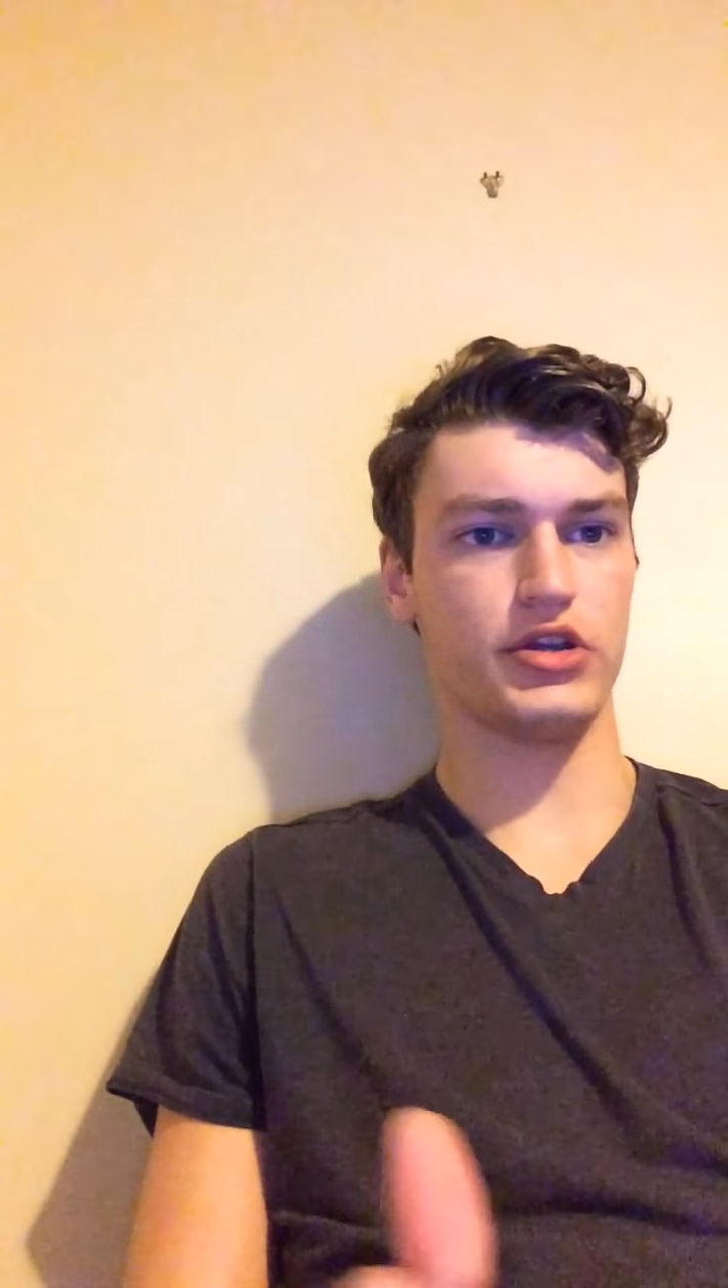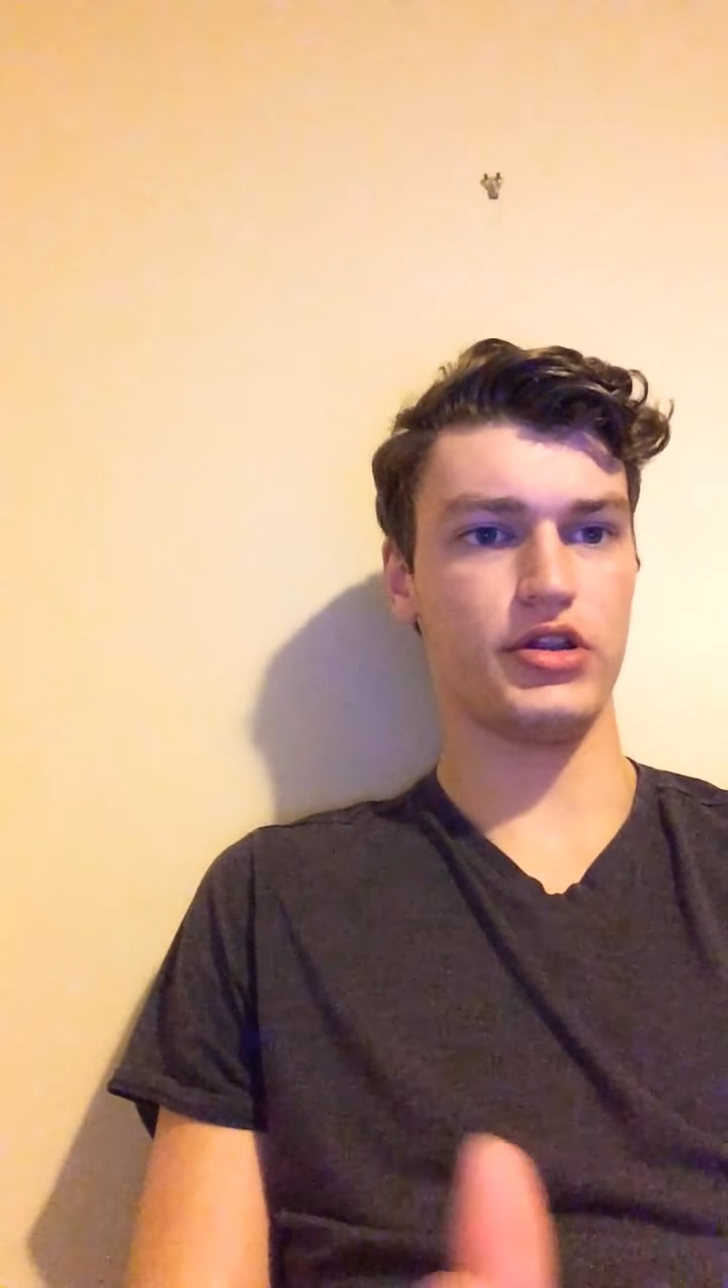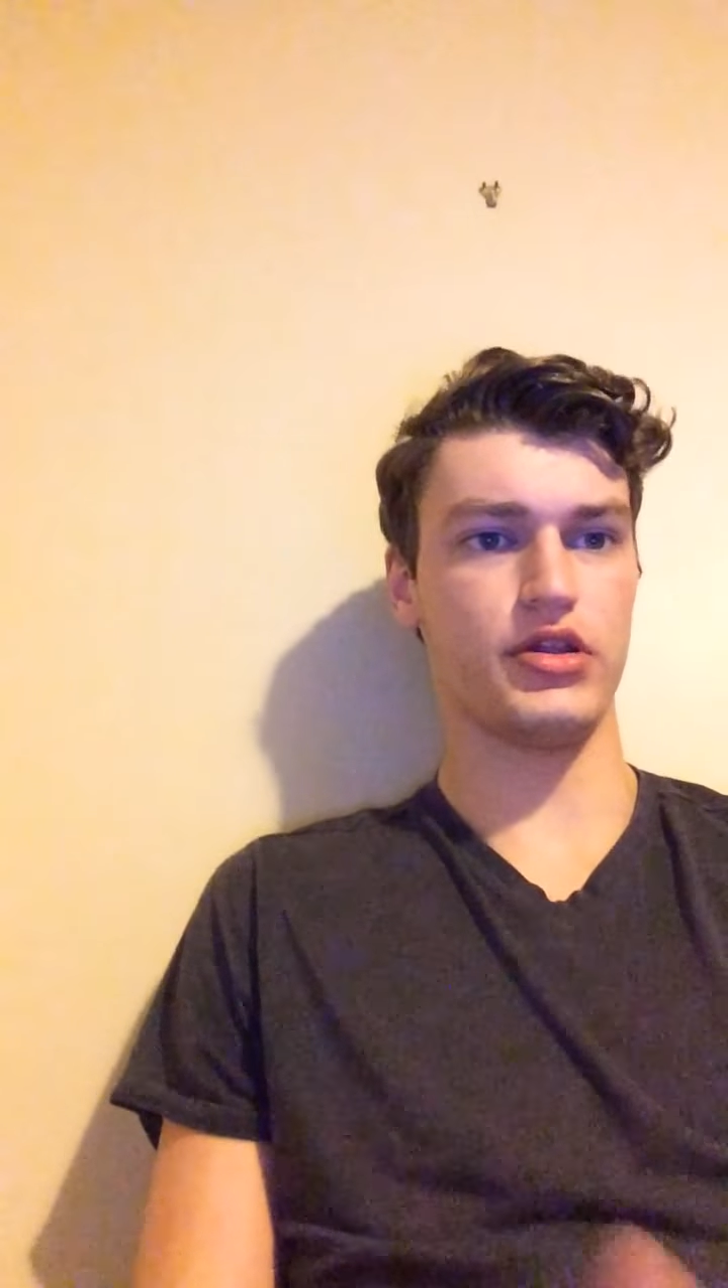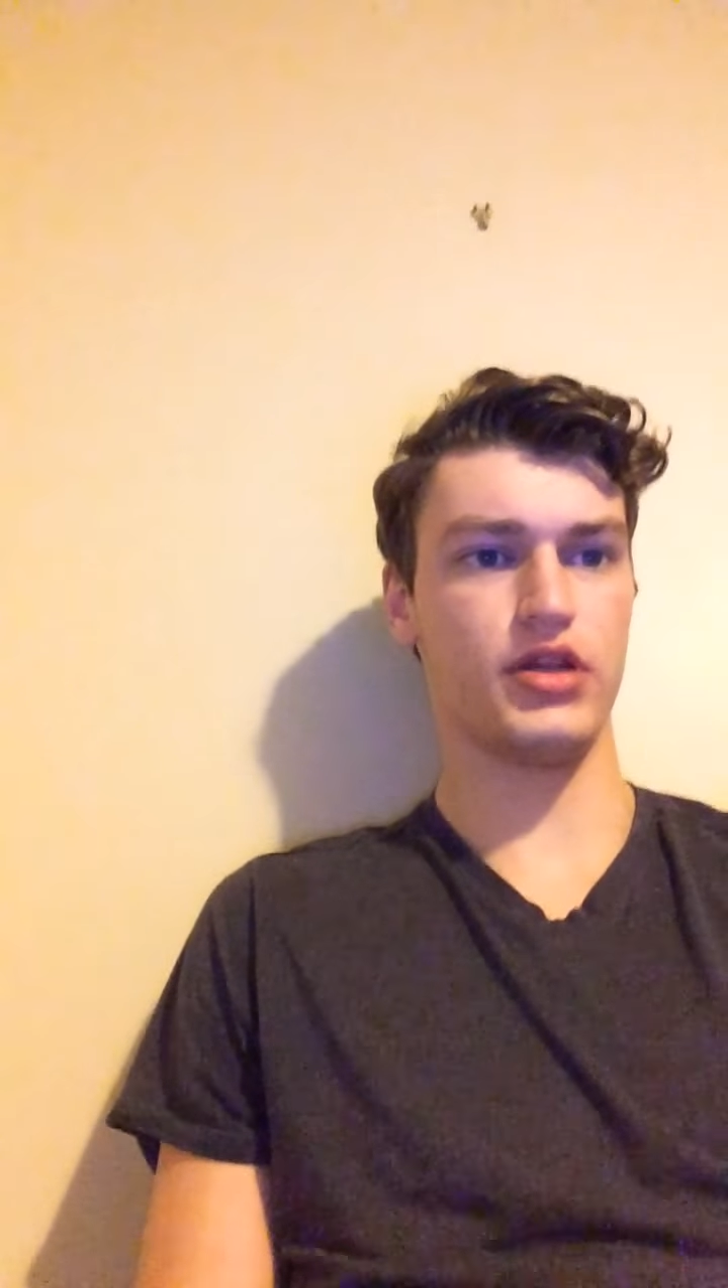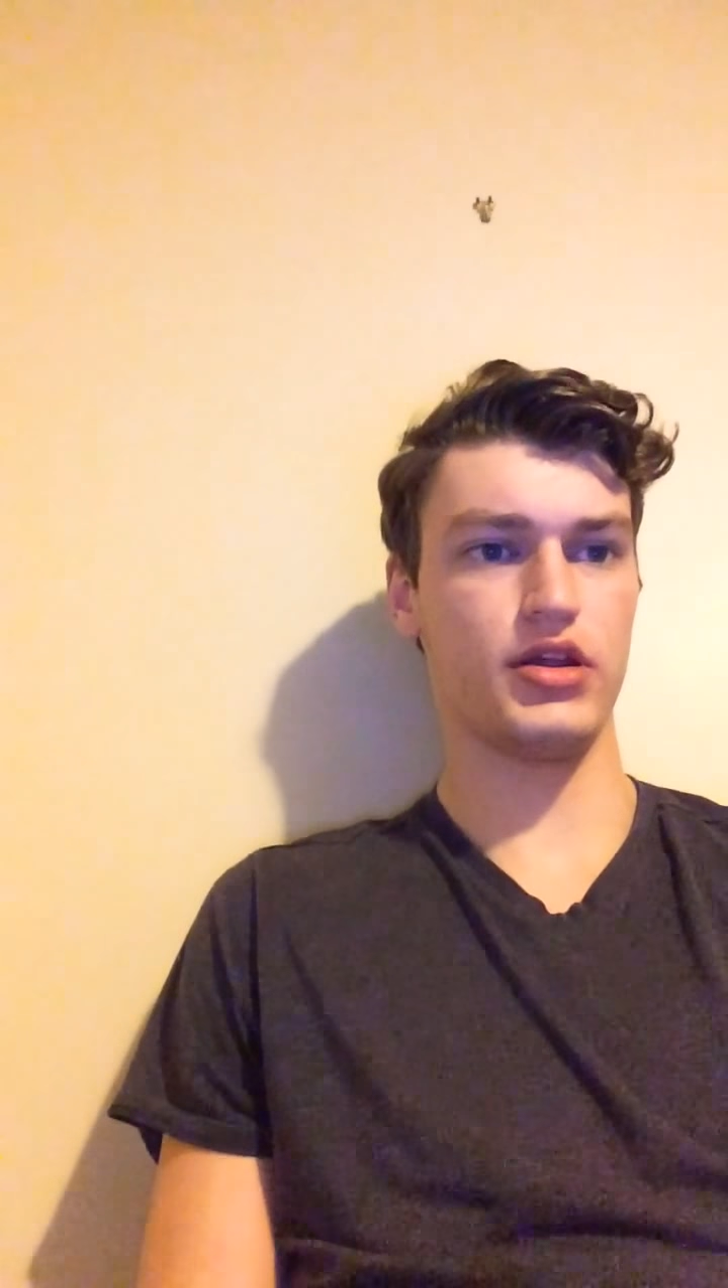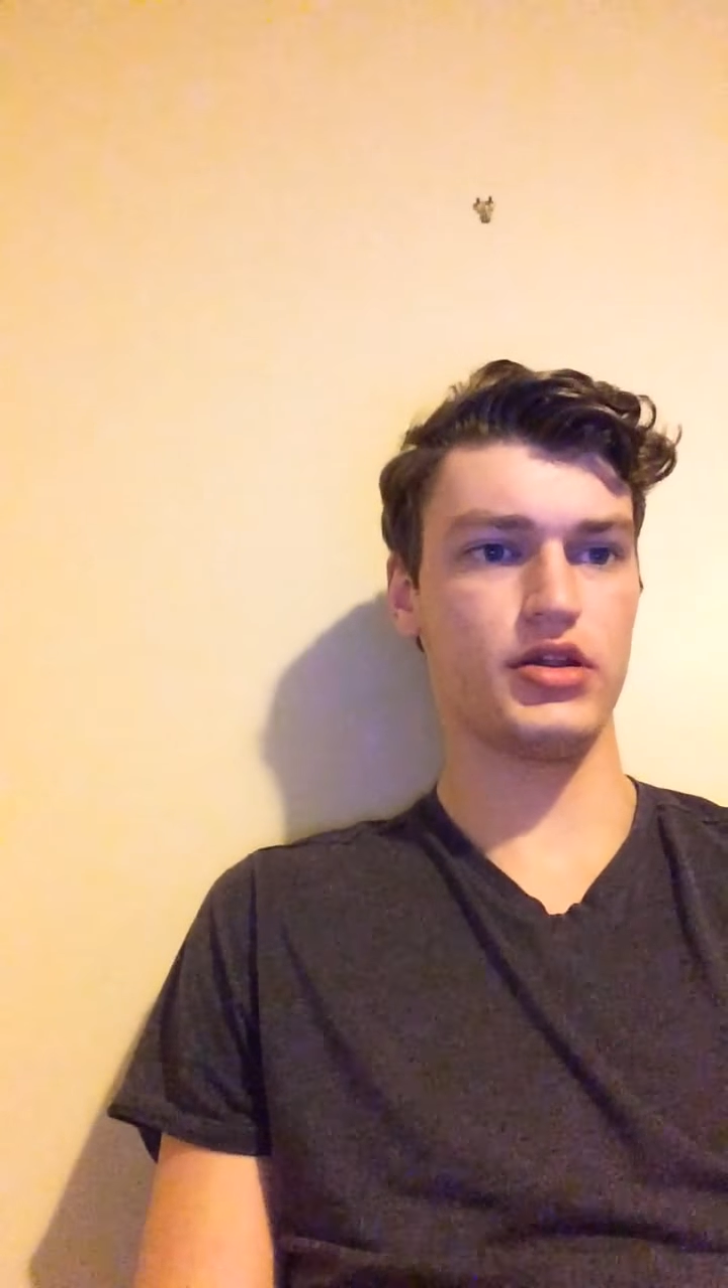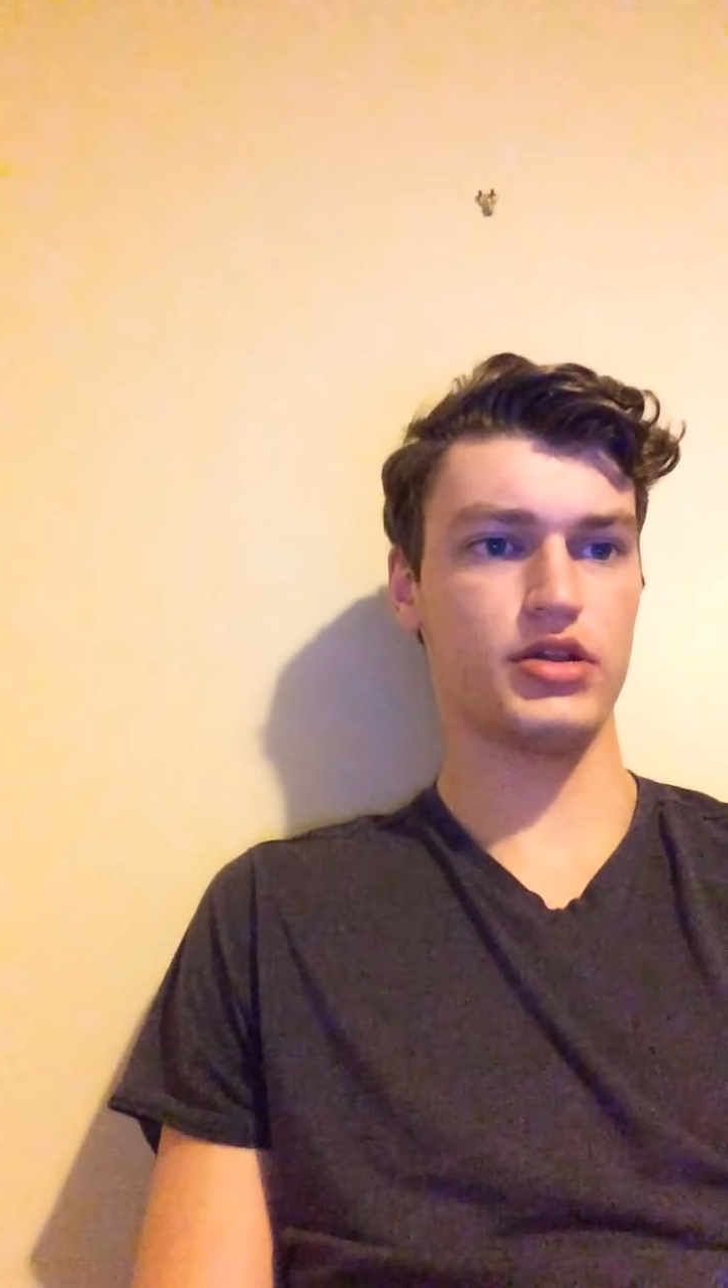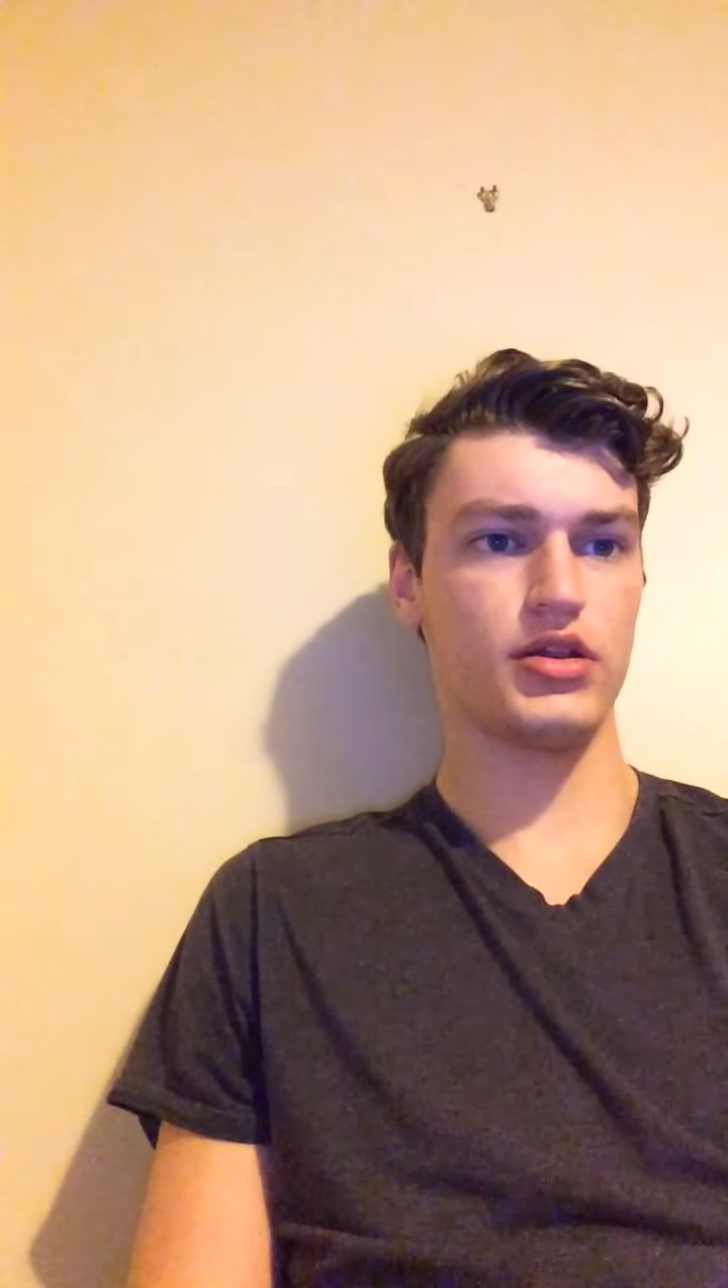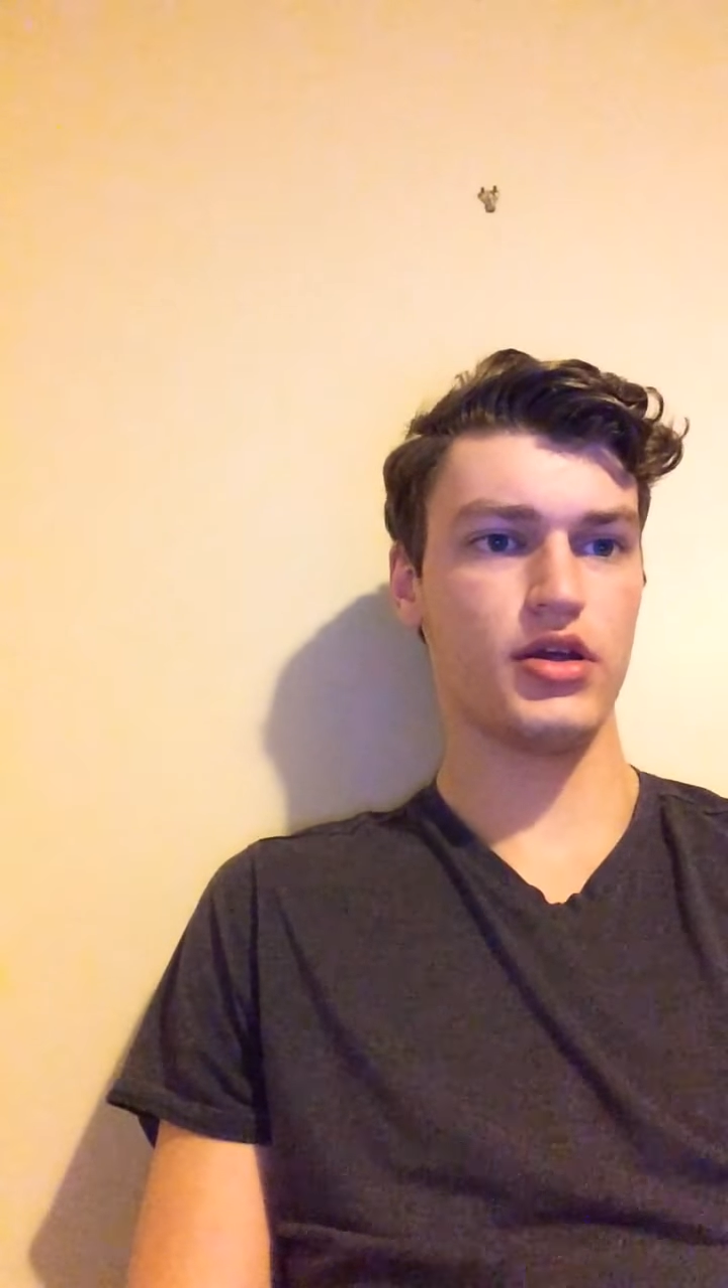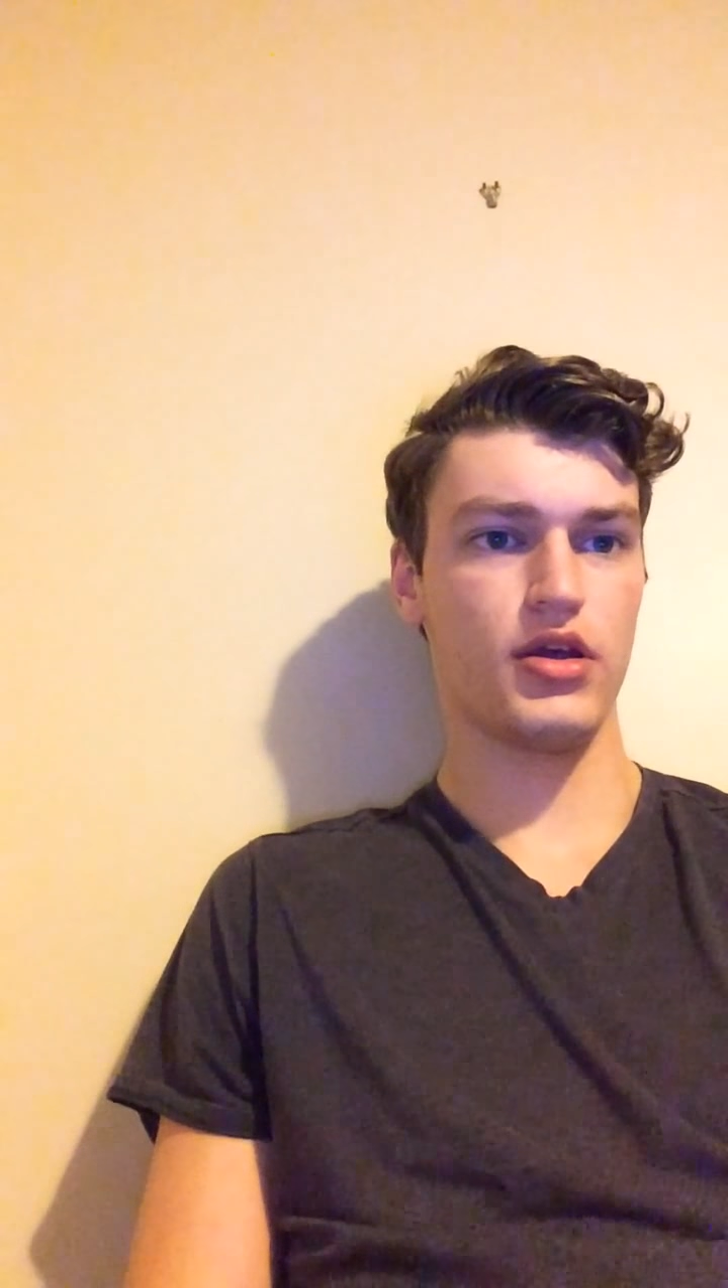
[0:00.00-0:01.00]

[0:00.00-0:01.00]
in the cities,